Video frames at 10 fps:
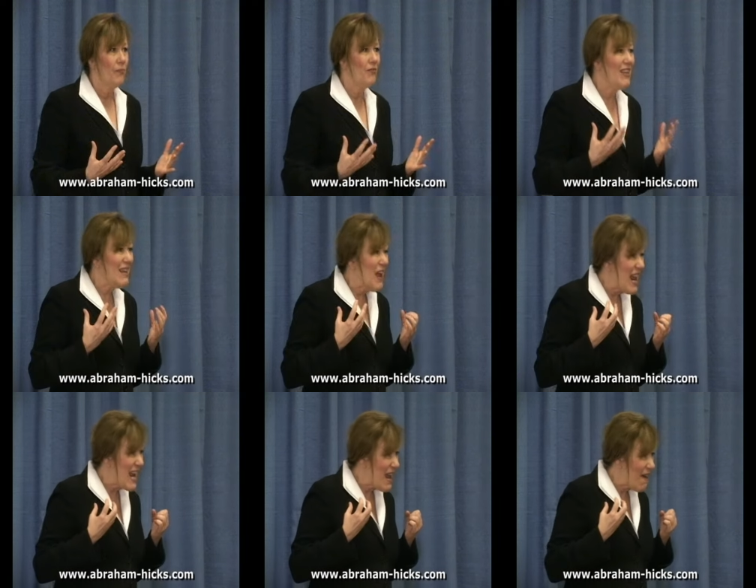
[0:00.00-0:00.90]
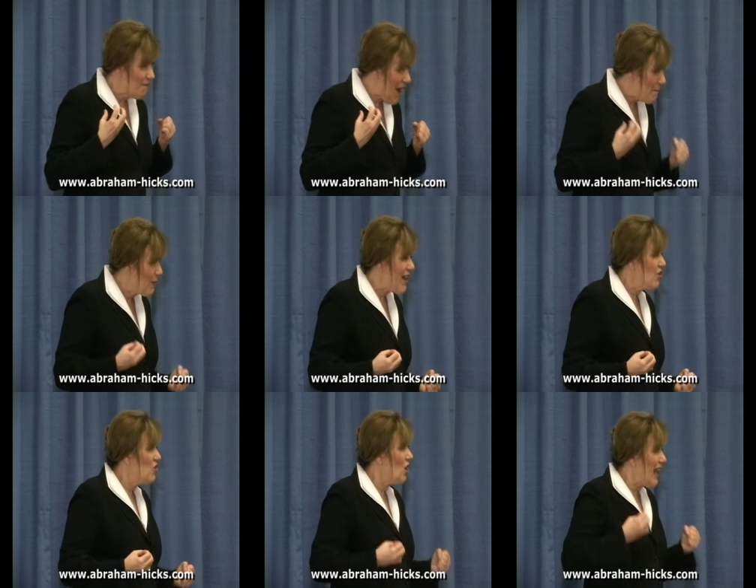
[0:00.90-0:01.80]
the
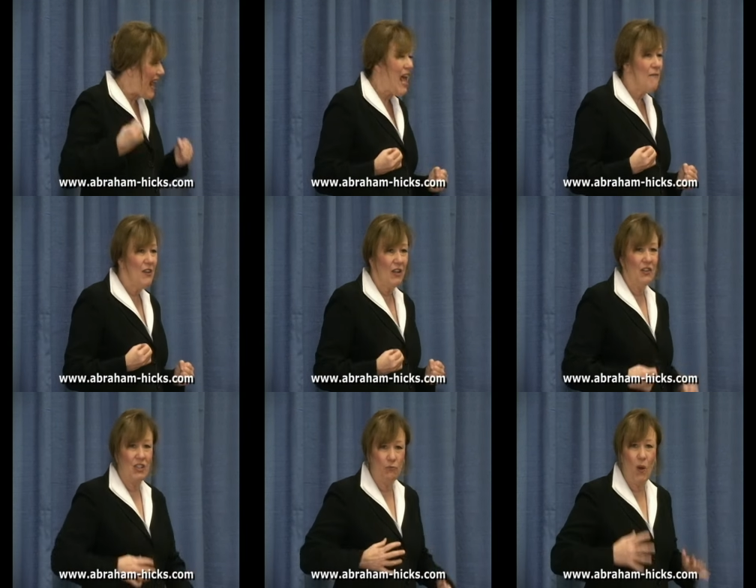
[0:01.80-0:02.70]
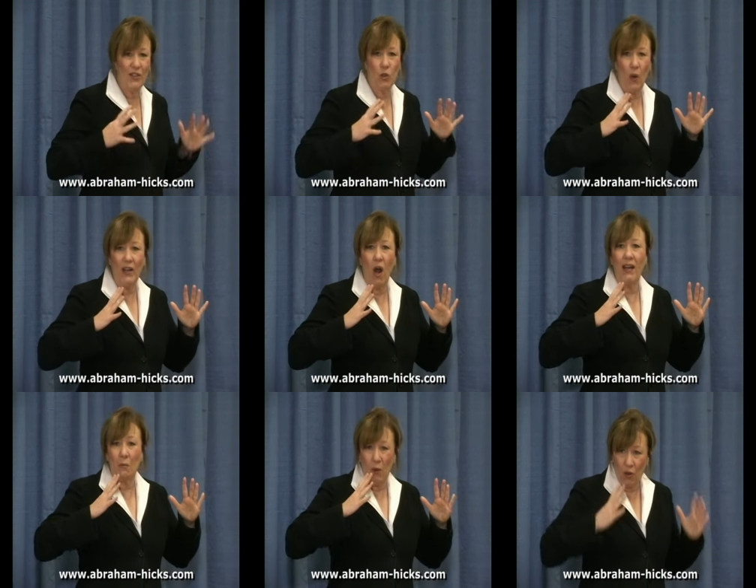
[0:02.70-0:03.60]
vibrational evidence of what's going on
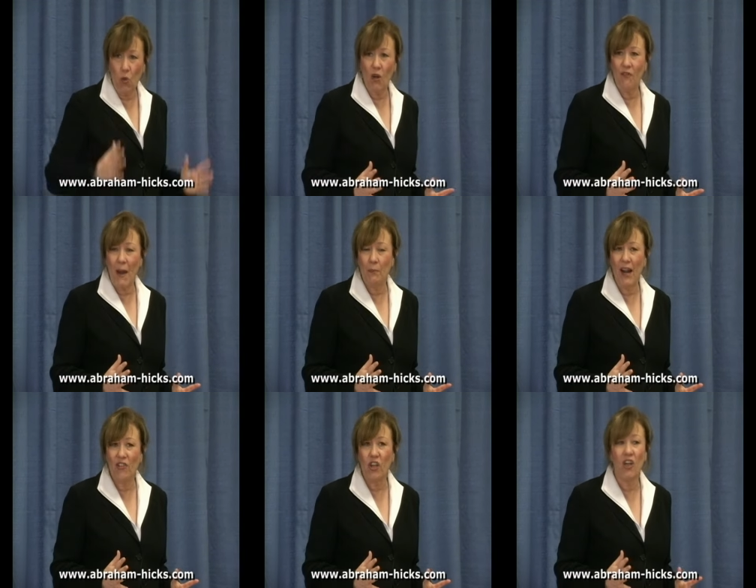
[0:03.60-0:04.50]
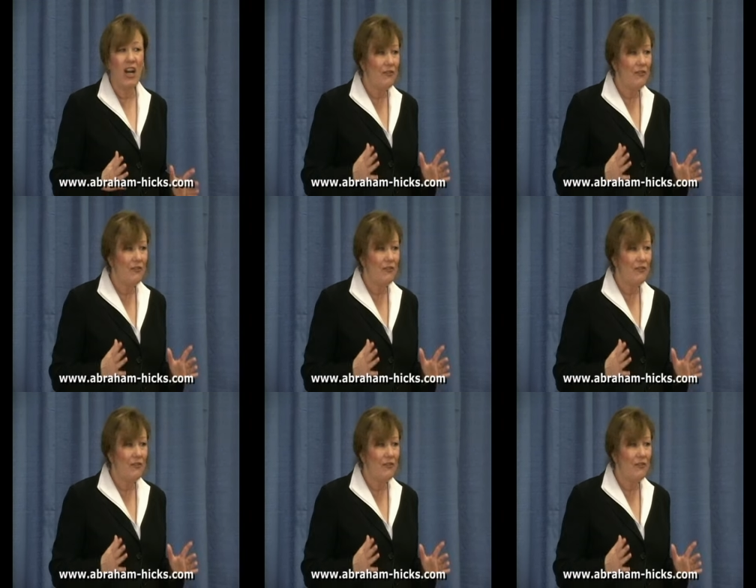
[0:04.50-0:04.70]
with your vibration